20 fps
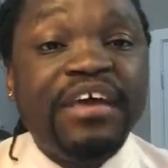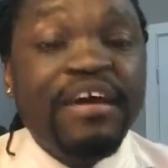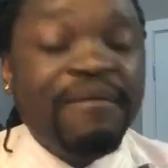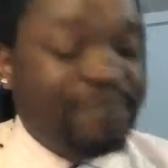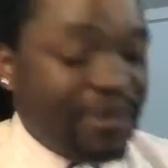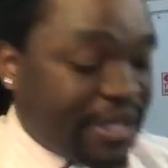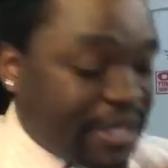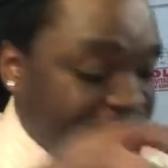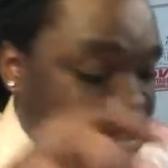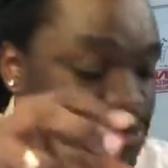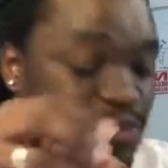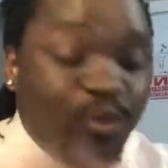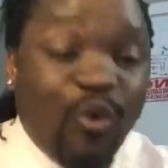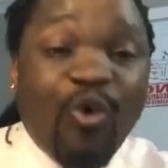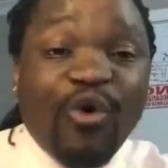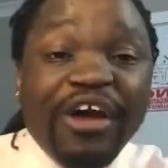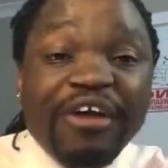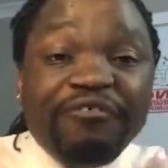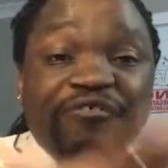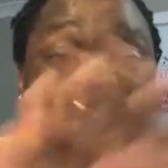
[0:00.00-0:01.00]
Because
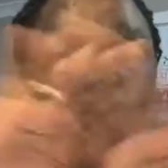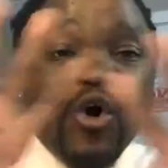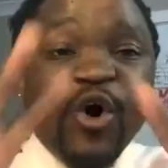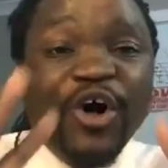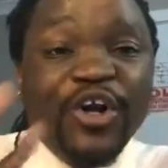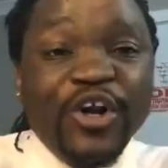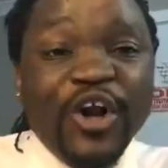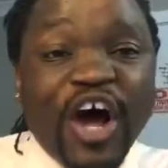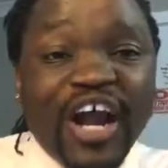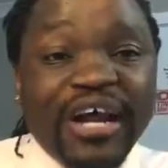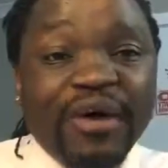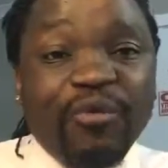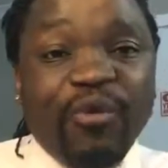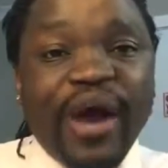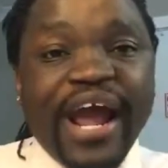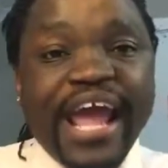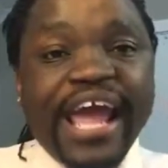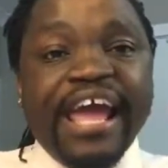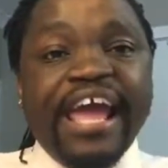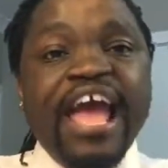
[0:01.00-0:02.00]
if you're not
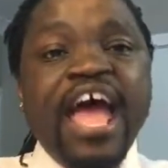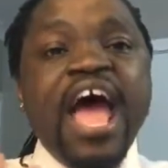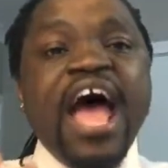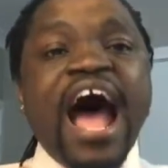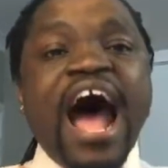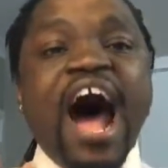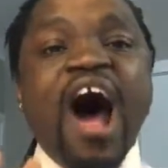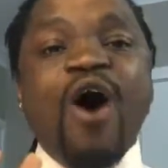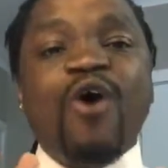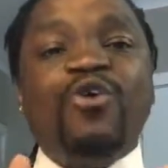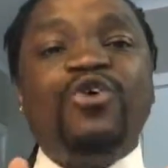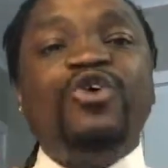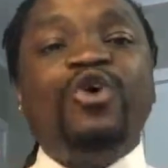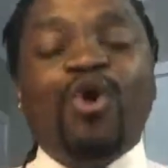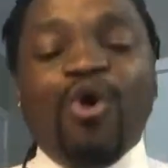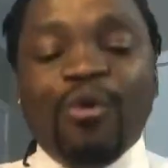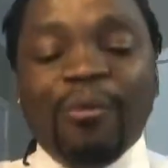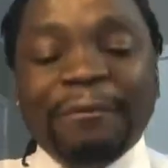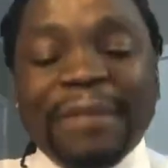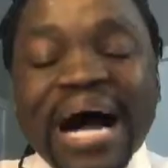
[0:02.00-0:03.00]
aware how
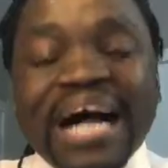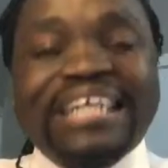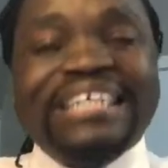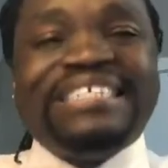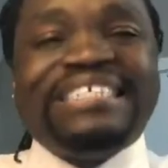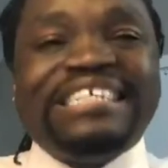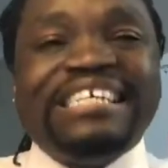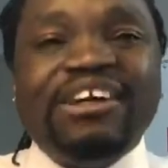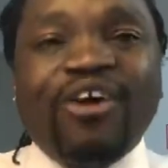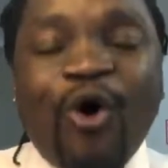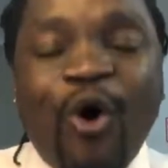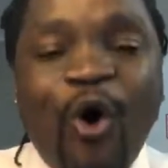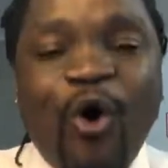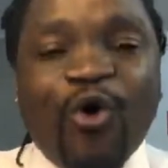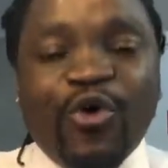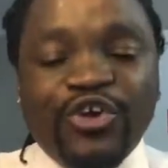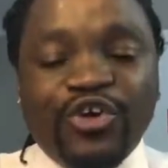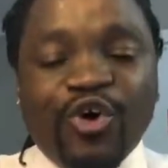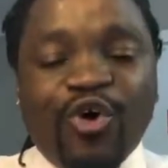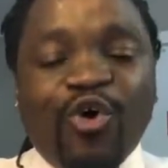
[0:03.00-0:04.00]
your marketing
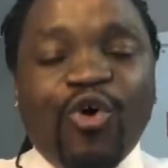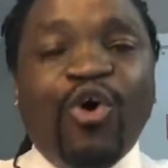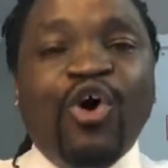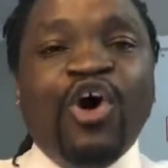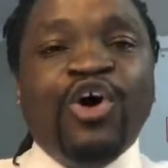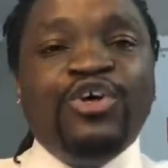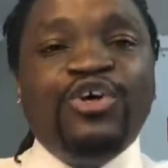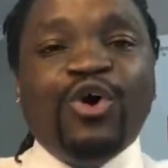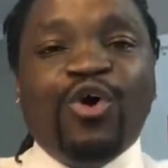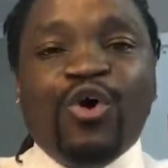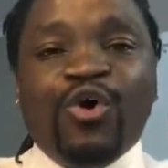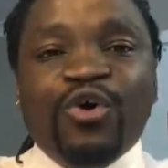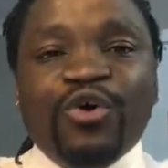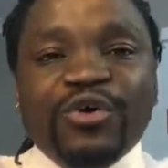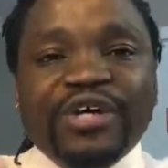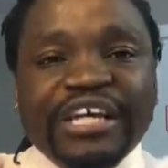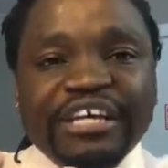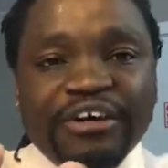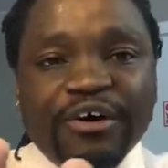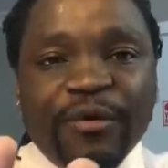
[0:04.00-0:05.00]
or your,
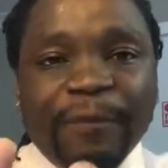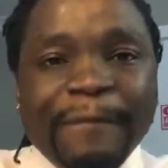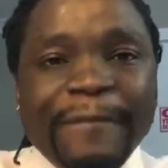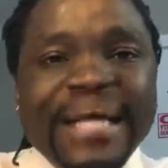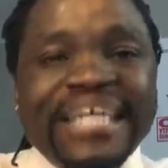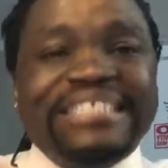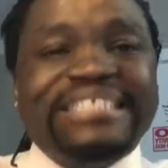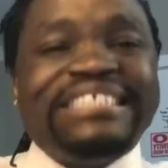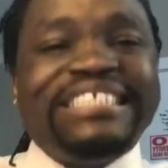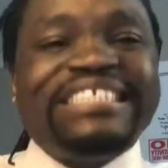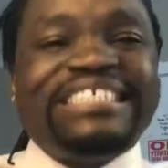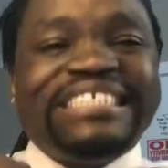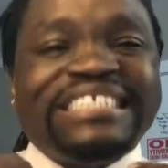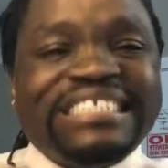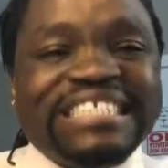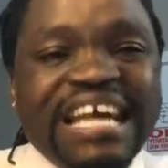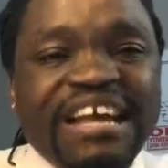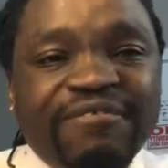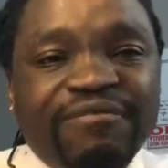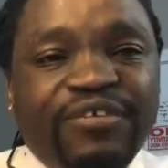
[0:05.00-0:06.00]
your, your message
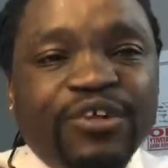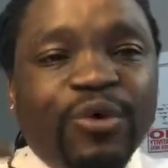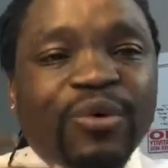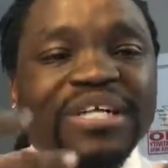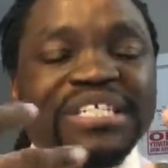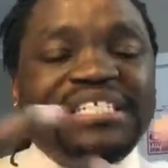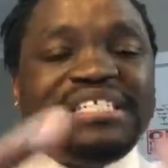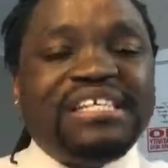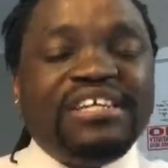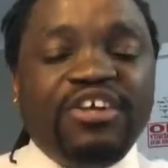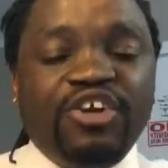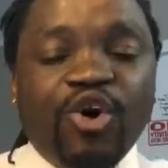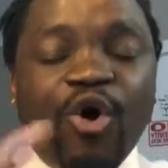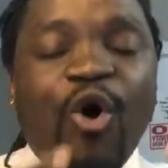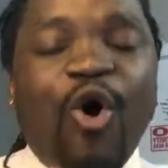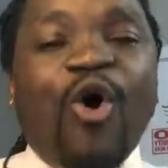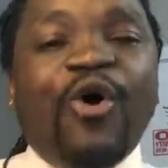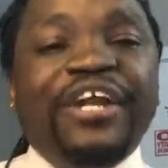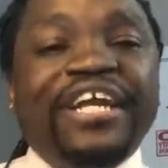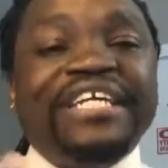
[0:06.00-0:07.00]
is influencing your
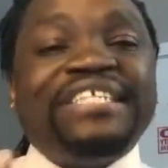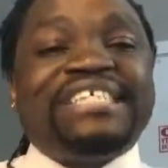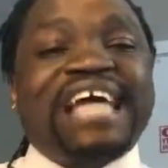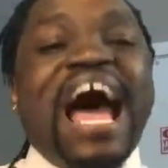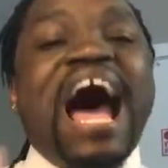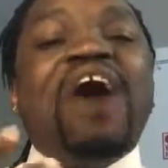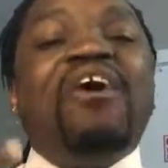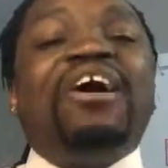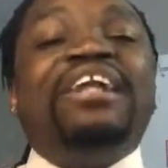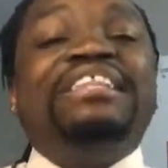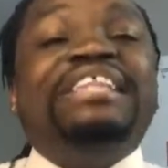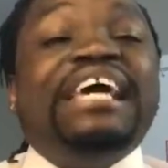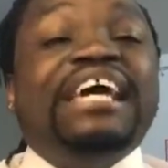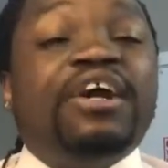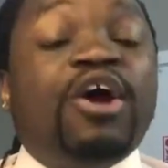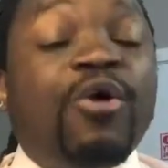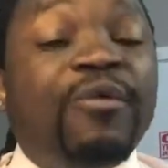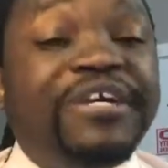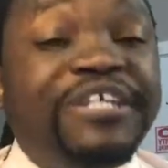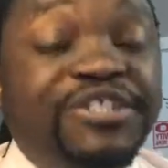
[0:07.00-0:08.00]
audience, how are they
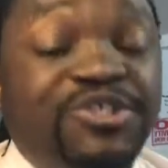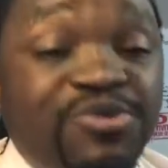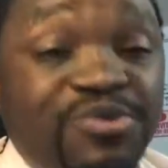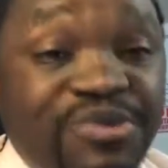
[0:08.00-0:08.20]
going to